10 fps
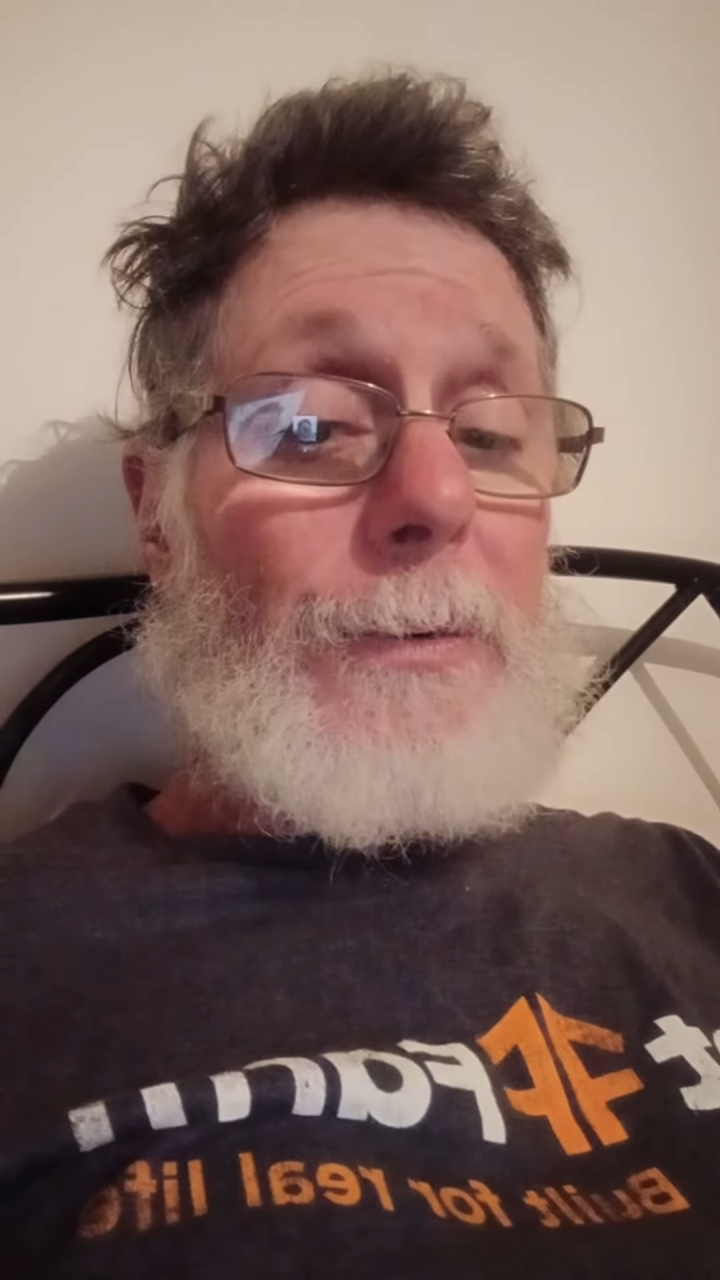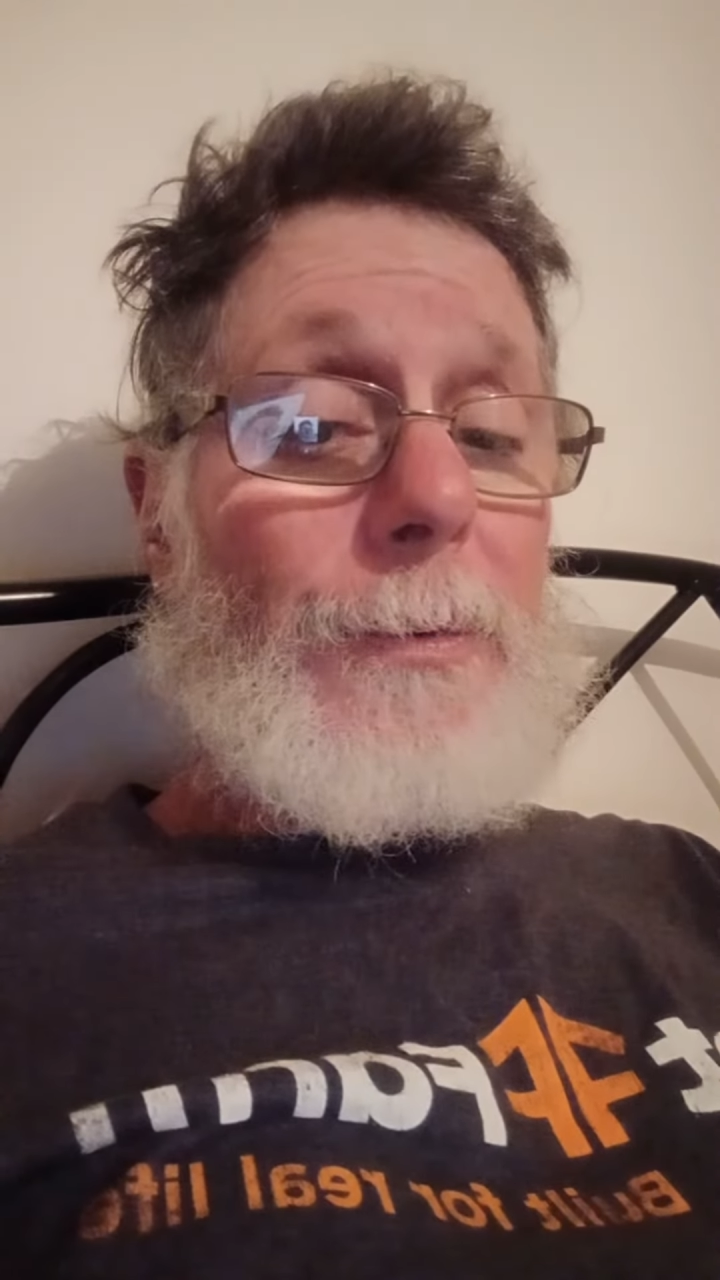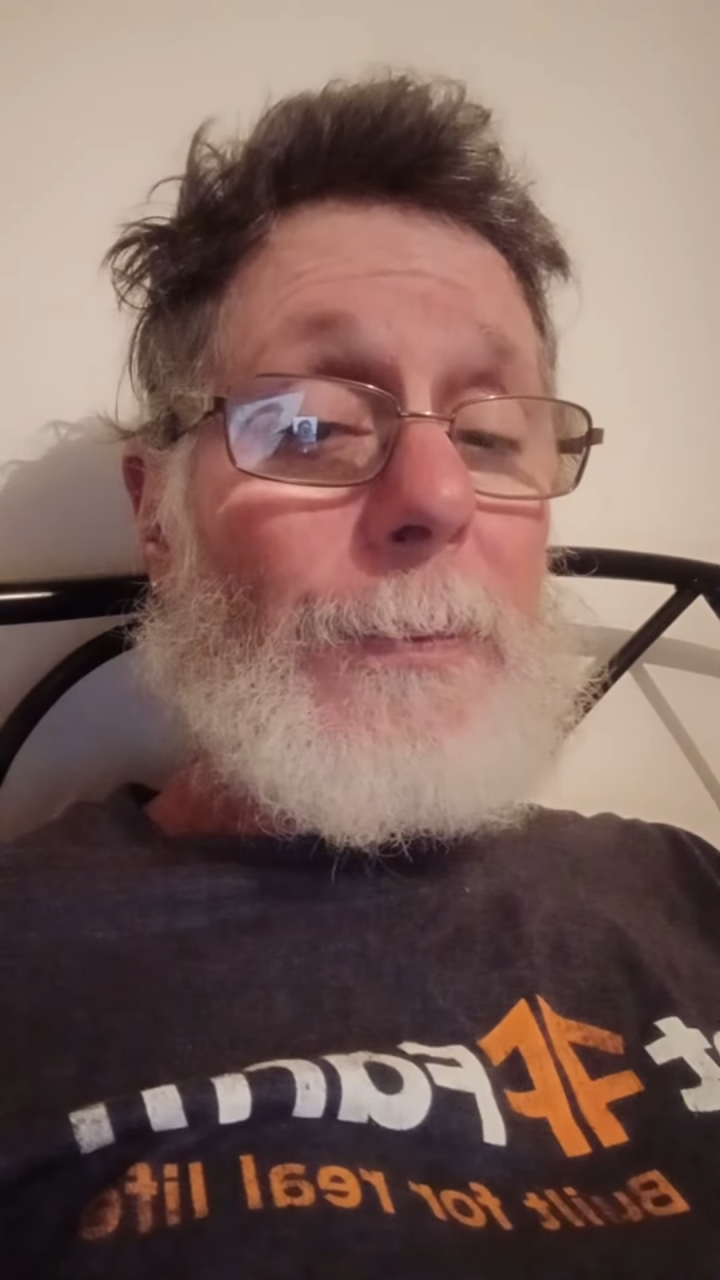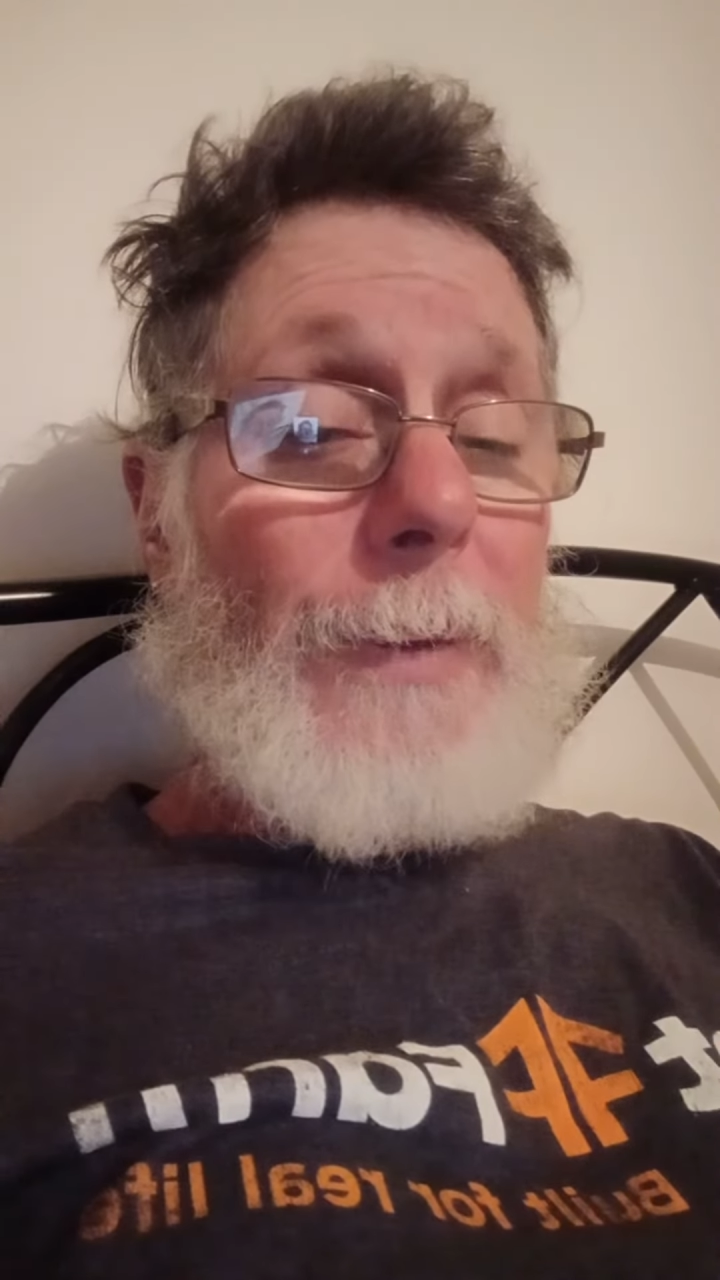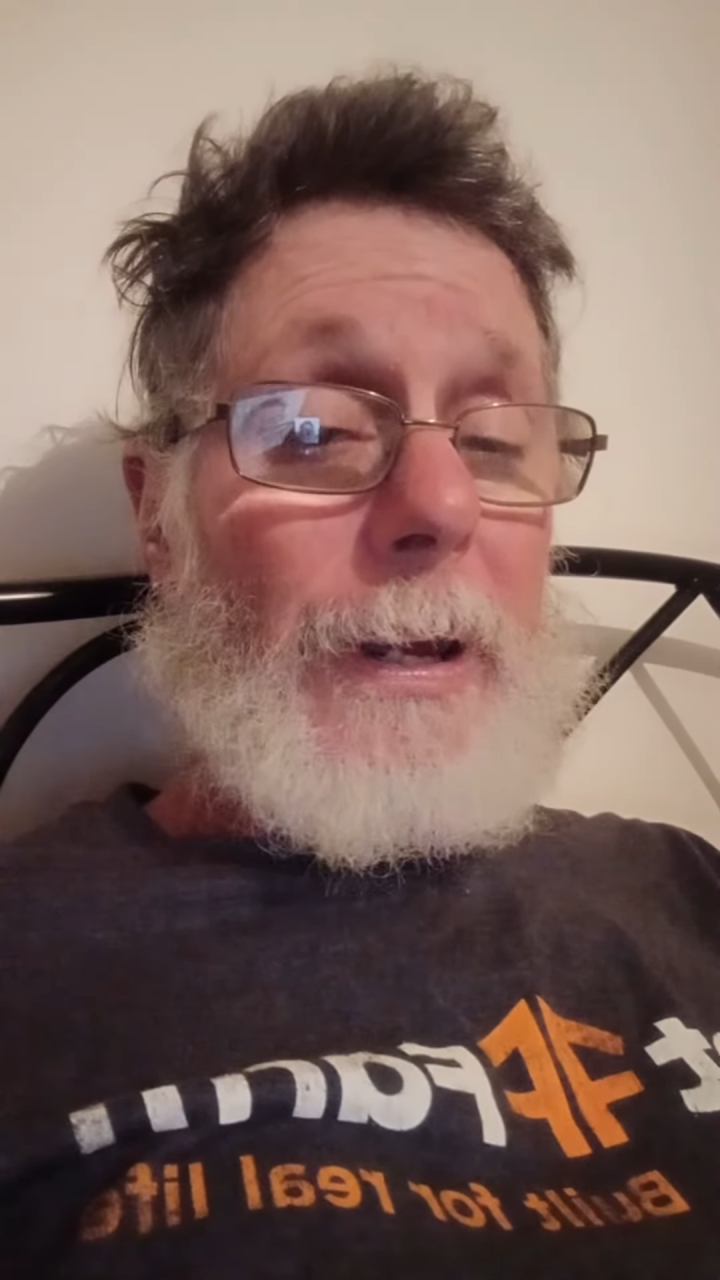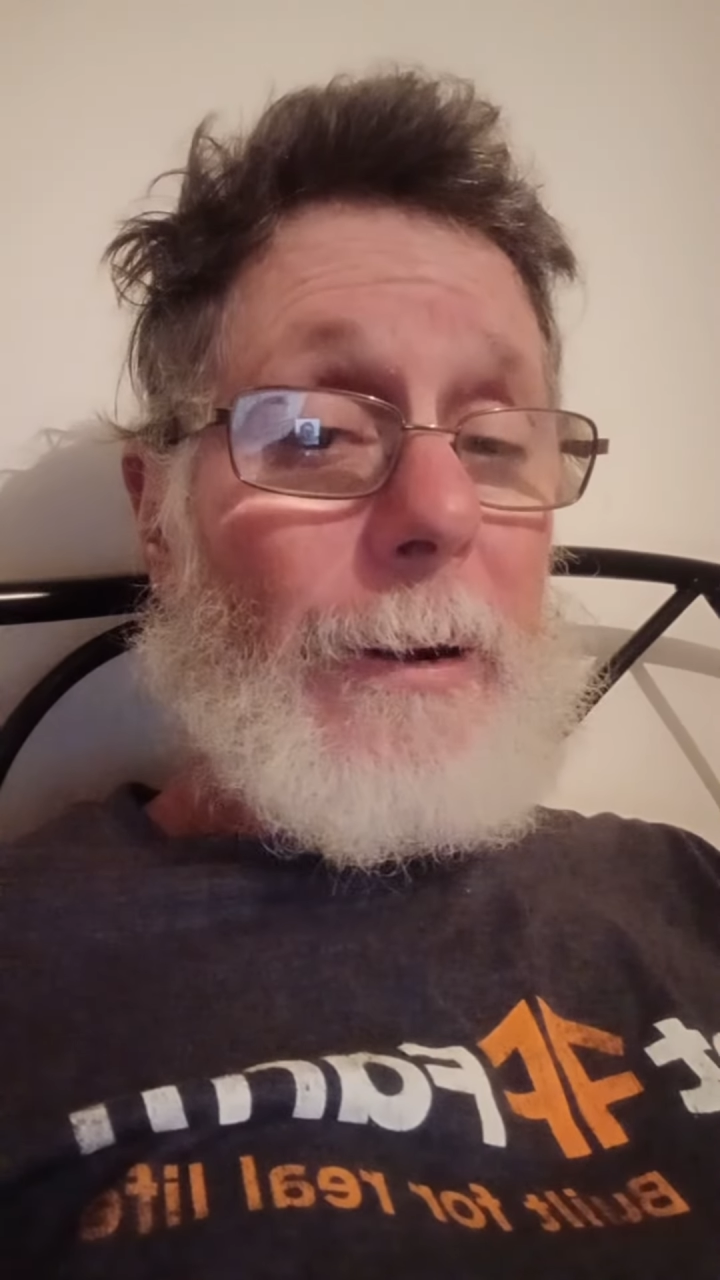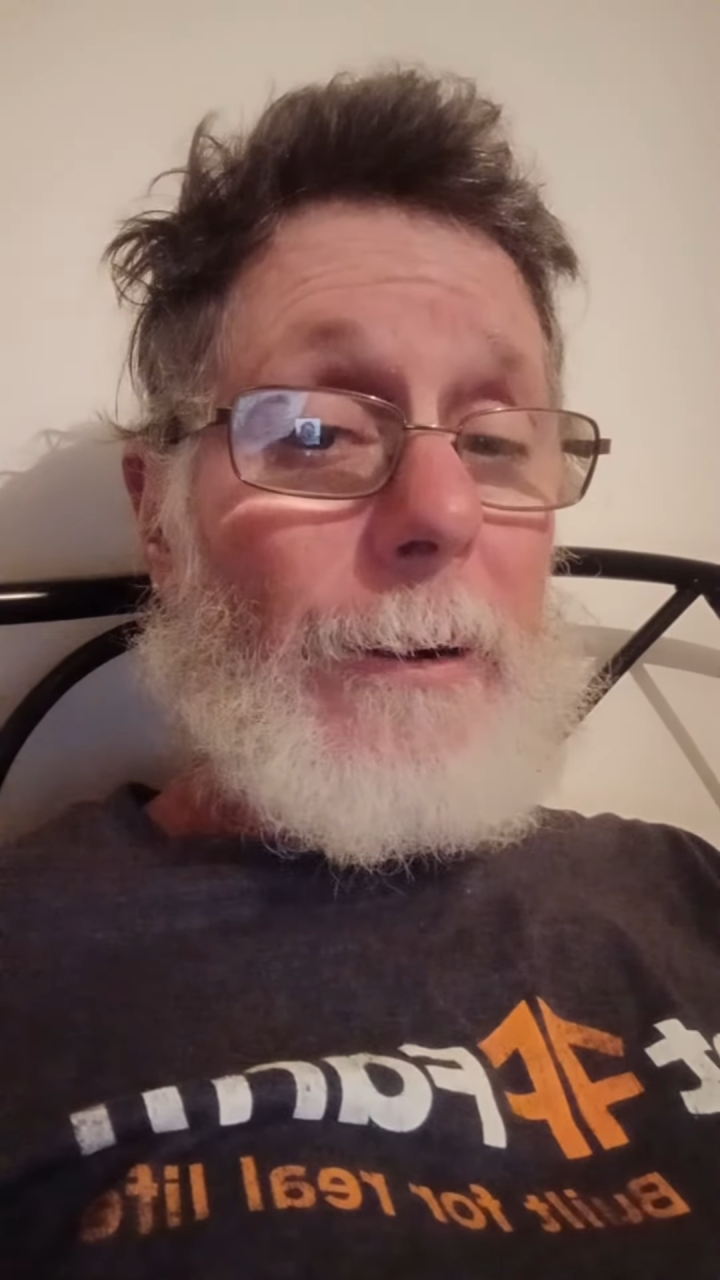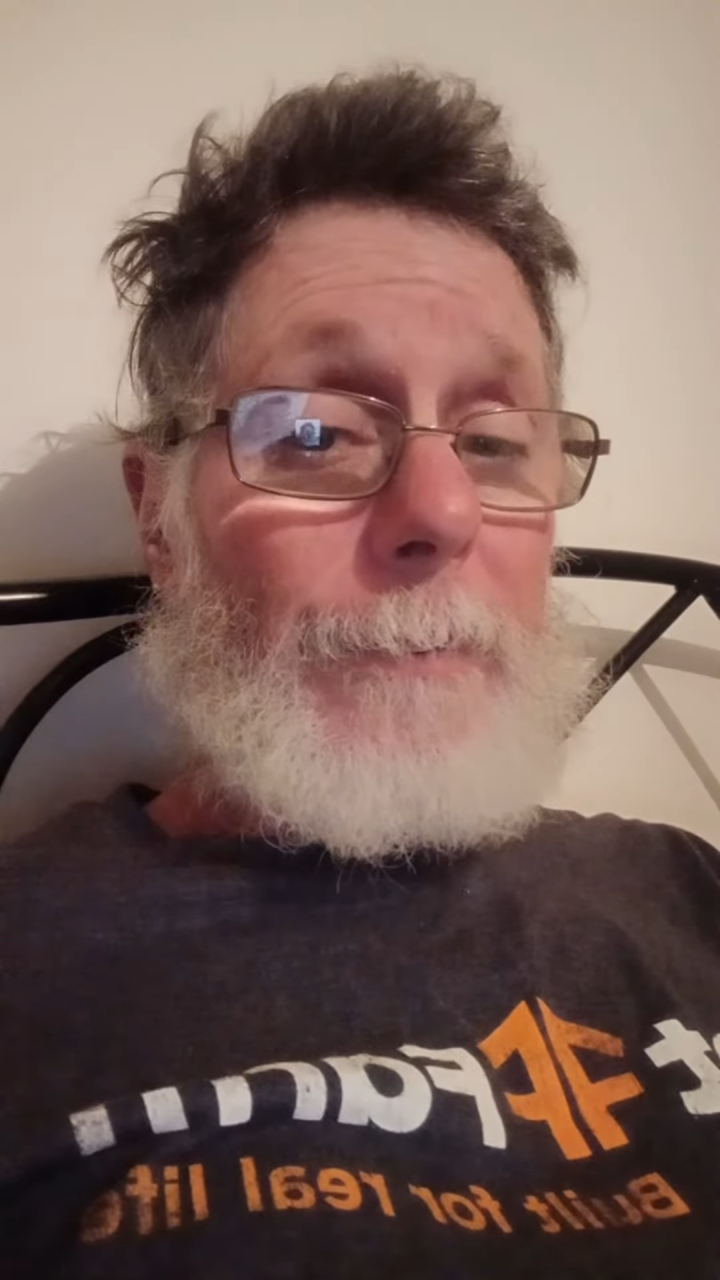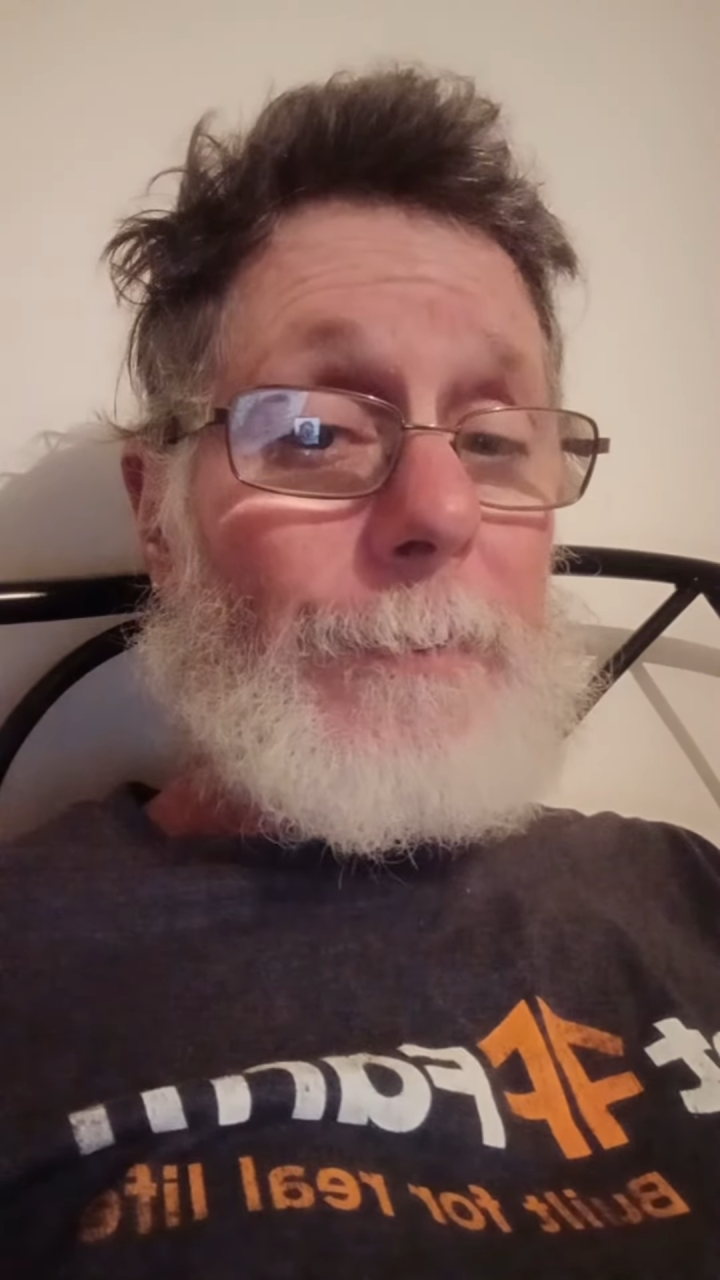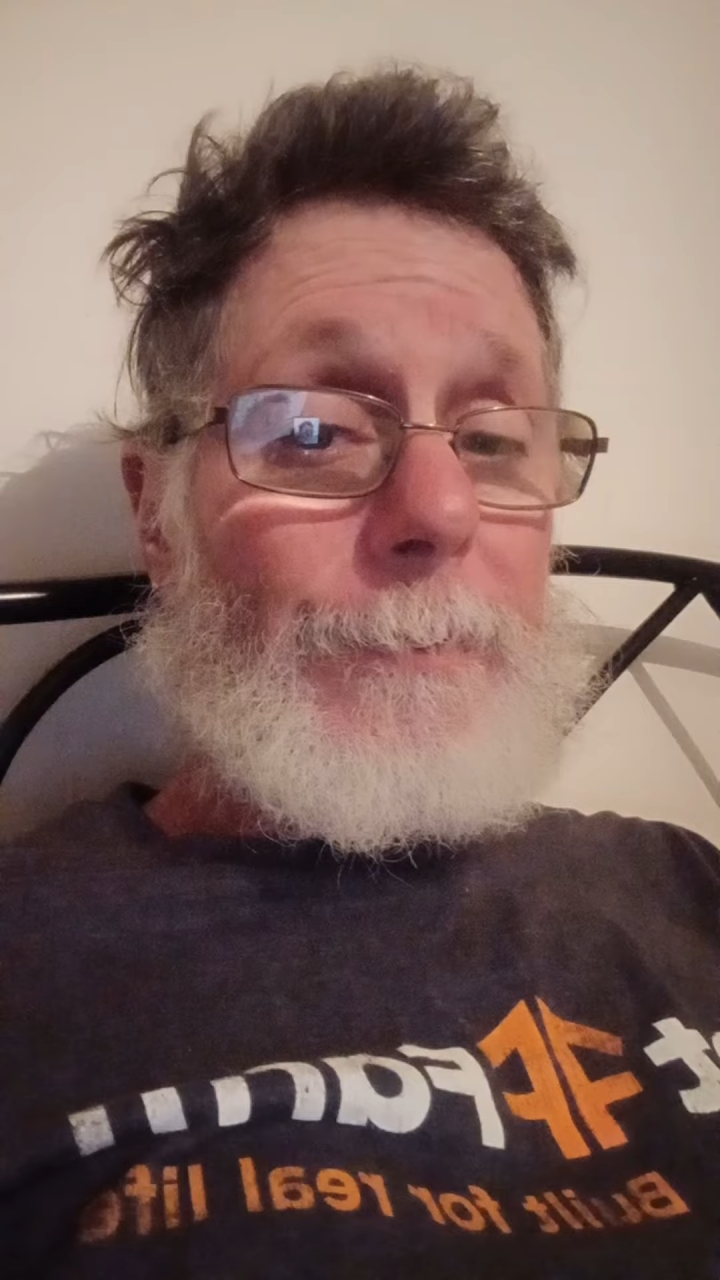from there.